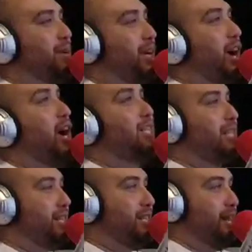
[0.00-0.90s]
because
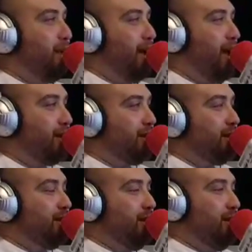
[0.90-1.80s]
he's DMX.
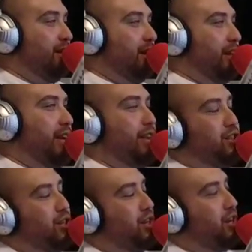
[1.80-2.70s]
It's
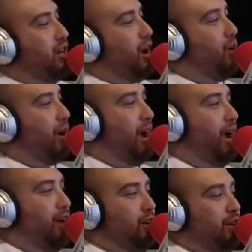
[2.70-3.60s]
just,
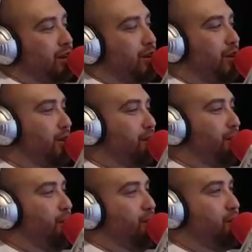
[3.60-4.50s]

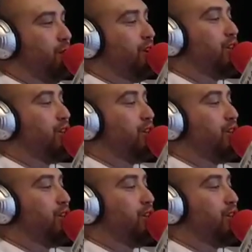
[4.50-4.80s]
maybe we just want to